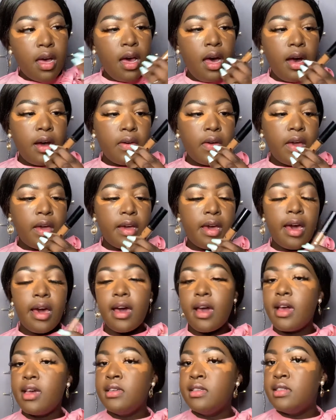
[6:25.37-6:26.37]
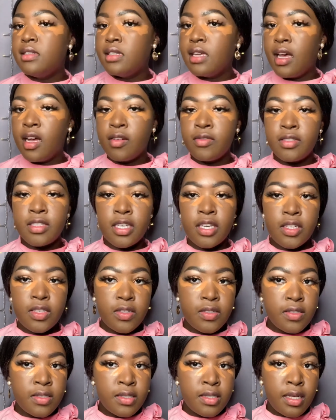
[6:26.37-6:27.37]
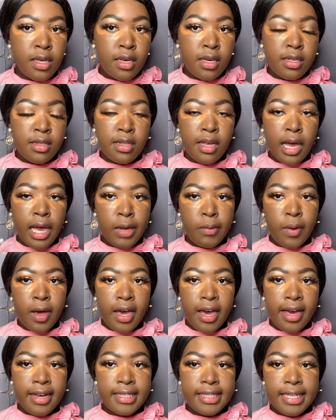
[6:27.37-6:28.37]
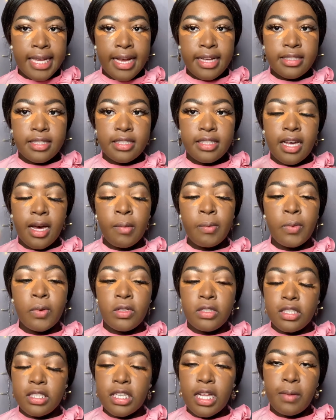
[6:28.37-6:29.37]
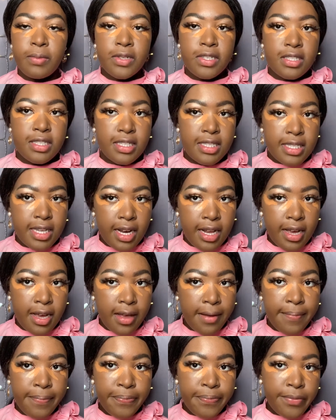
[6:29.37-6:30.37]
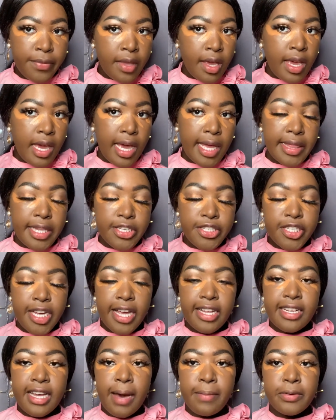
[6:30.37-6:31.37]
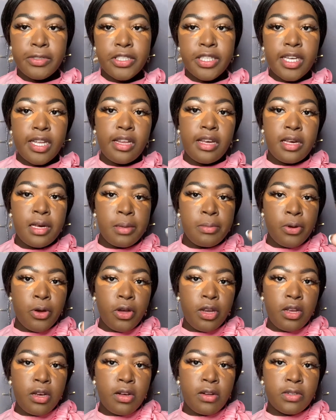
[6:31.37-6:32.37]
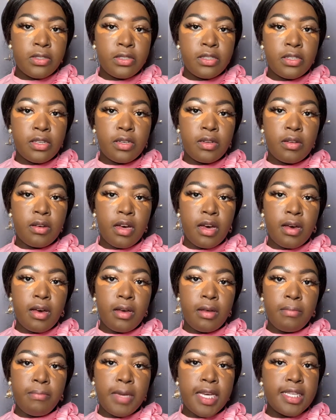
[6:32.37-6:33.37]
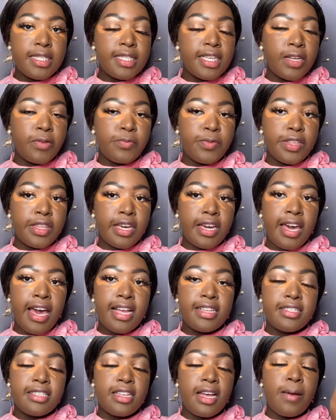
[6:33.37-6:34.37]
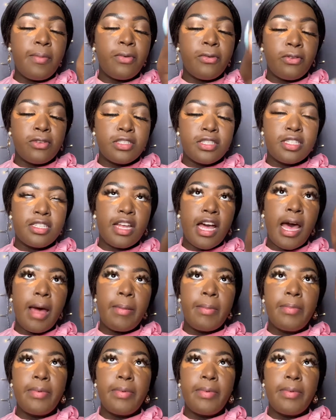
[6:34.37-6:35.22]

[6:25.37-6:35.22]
Okay guys, after using the NYX Can't Stop Won't Stop Concealer in the shade Cappuccino, I'm gonna also mix it with the Can't Stop Won't Stop